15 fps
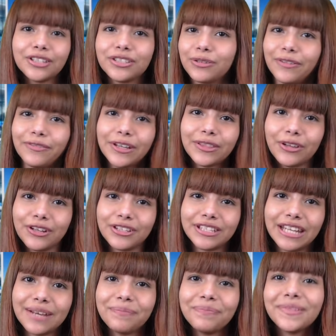terrific
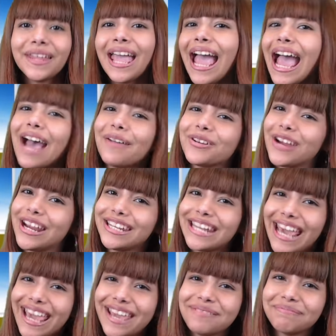Thursday. Have a great
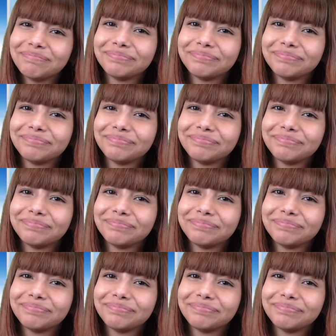day!